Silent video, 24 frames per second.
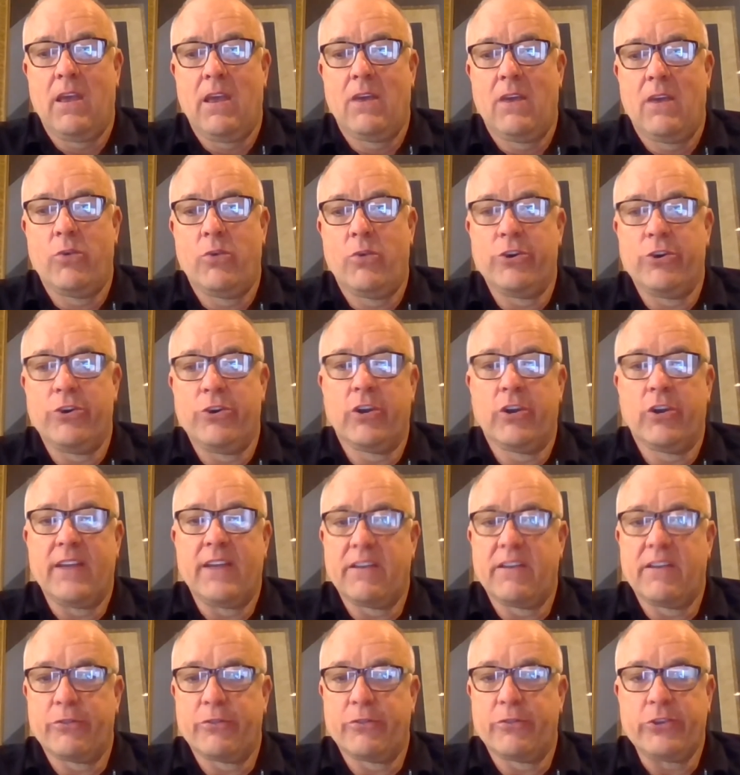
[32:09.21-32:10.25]
when you look at
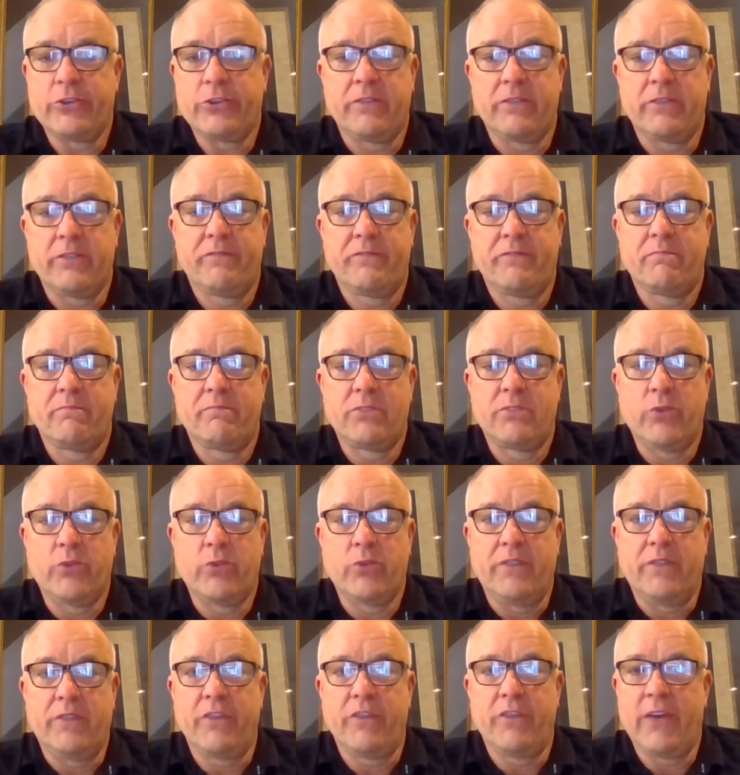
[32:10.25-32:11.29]
difference
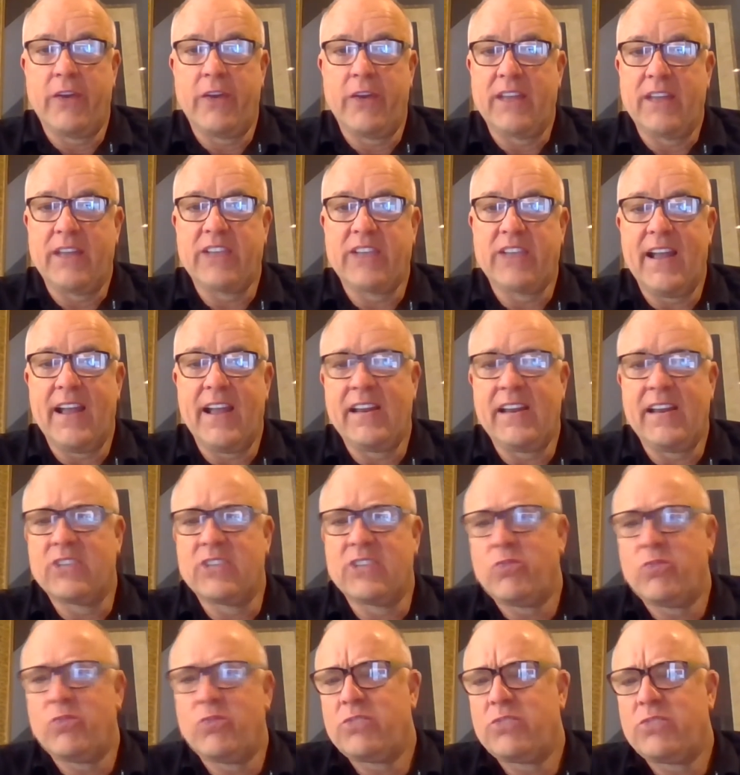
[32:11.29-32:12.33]
between fear and anxiety,
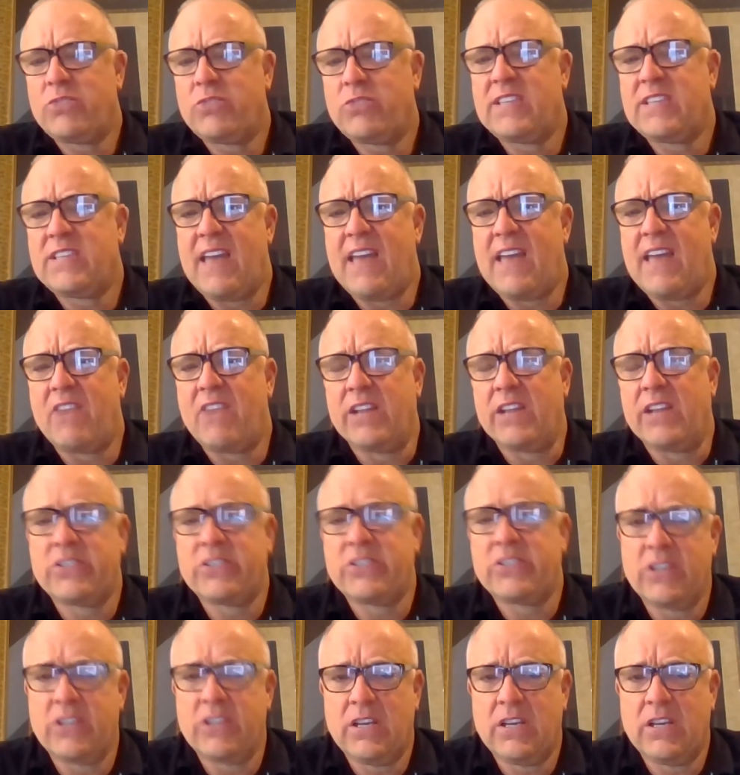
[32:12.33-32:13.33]
it's what's the evidence?